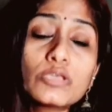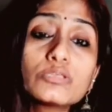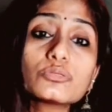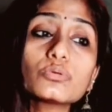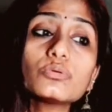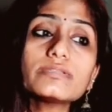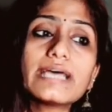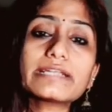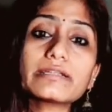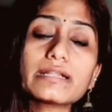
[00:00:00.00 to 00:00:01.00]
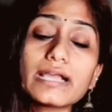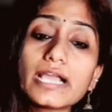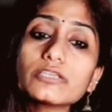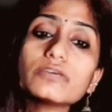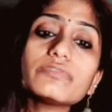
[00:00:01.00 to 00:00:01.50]
So that
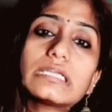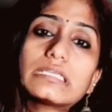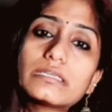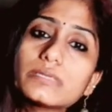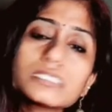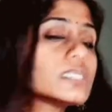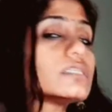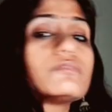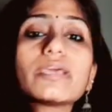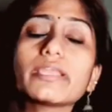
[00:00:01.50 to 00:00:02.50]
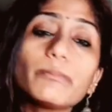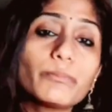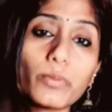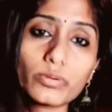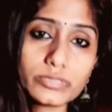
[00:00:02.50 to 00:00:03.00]
kind of intimacy is very
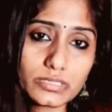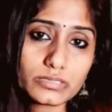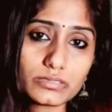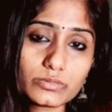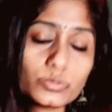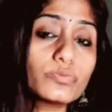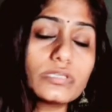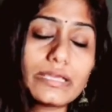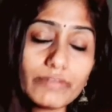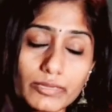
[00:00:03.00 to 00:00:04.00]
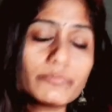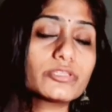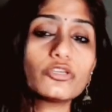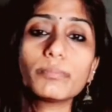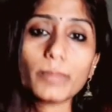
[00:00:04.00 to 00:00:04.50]
important to develop
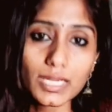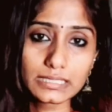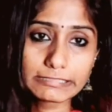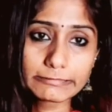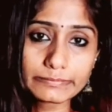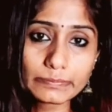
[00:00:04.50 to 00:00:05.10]
with your partner.